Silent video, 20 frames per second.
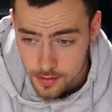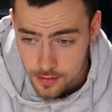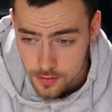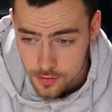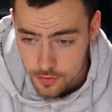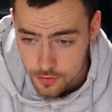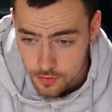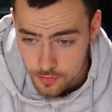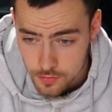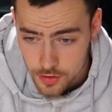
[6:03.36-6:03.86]

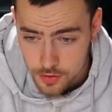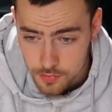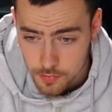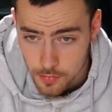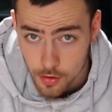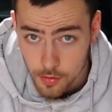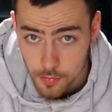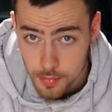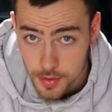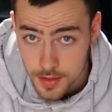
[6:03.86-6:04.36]
some
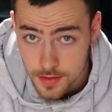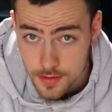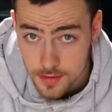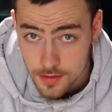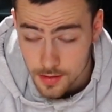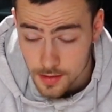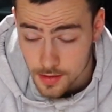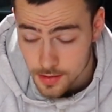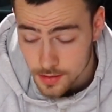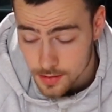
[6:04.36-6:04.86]
small bits
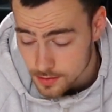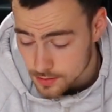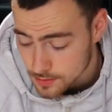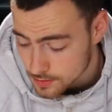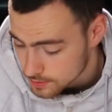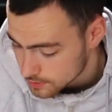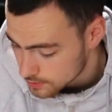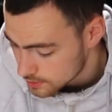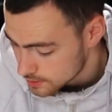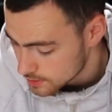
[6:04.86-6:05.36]
that I
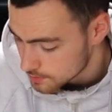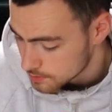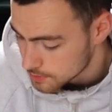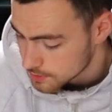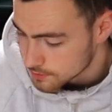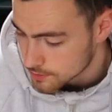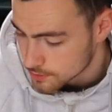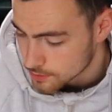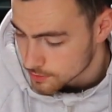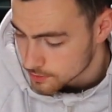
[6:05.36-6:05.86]
said
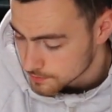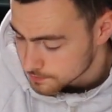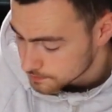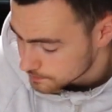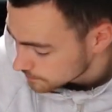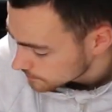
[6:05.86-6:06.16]
before.